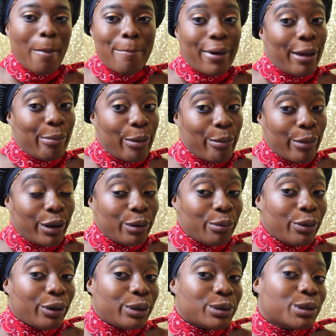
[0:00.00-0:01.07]
a baby
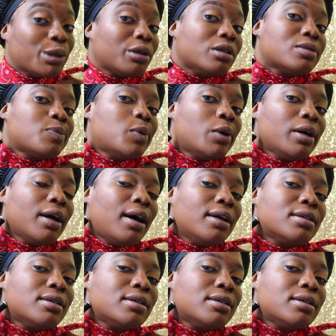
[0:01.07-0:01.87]
minimalist at this point.